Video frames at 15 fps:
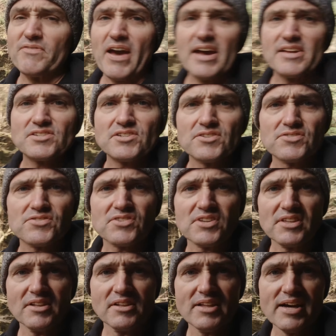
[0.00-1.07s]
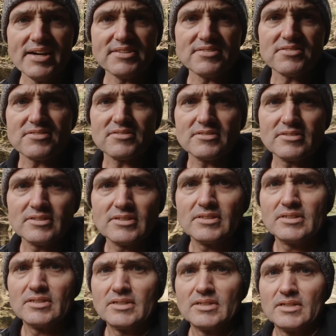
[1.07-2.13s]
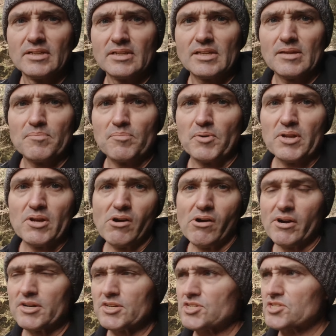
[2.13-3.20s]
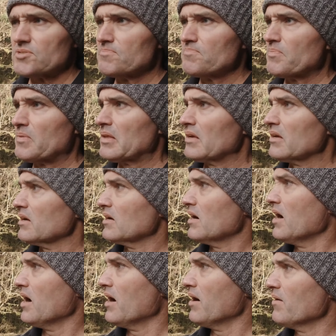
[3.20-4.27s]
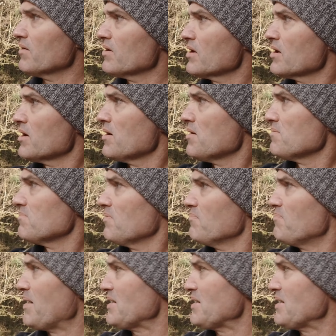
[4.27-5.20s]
fast. You can see the lights getting pretty harsh. But